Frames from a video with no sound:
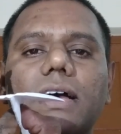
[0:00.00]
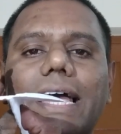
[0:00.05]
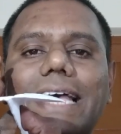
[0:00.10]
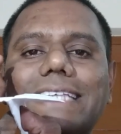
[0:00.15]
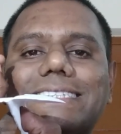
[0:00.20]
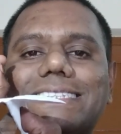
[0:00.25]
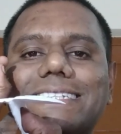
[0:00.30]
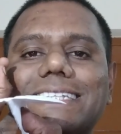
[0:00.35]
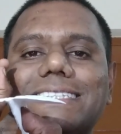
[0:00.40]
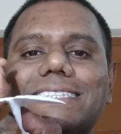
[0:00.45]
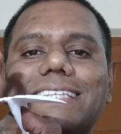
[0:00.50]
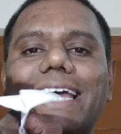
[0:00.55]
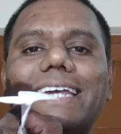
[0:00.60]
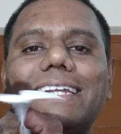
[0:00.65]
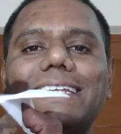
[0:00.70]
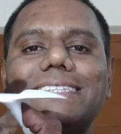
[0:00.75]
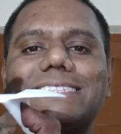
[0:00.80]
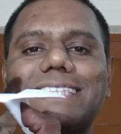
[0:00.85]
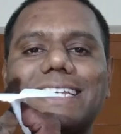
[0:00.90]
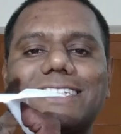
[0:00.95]
is
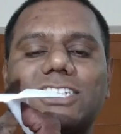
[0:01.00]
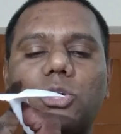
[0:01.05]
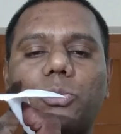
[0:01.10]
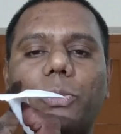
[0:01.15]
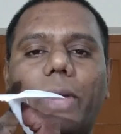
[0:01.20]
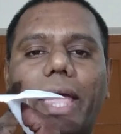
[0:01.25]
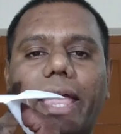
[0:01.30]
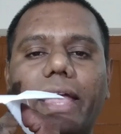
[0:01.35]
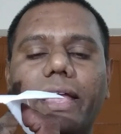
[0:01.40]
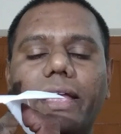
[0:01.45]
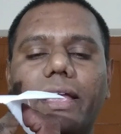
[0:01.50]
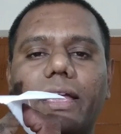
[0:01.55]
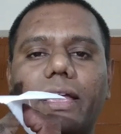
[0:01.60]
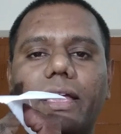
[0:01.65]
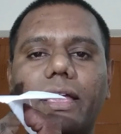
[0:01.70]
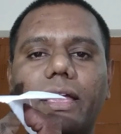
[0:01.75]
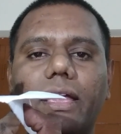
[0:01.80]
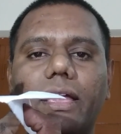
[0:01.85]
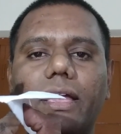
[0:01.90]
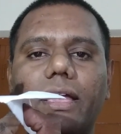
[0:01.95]
designed in such a way
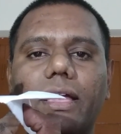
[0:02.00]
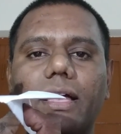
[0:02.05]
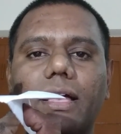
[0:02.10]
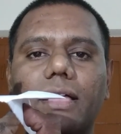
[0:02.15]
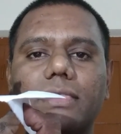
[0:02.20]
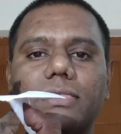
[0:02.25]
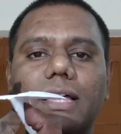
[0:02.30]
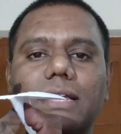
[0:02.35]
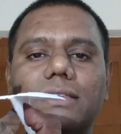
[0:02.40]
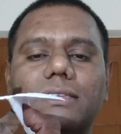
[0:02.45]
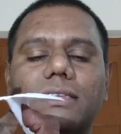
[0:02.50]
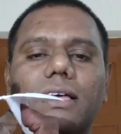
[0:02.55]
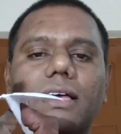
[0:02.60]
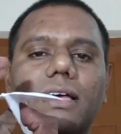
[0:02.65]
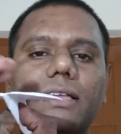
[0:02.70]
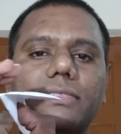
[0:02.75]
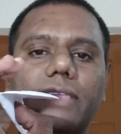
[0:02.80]
that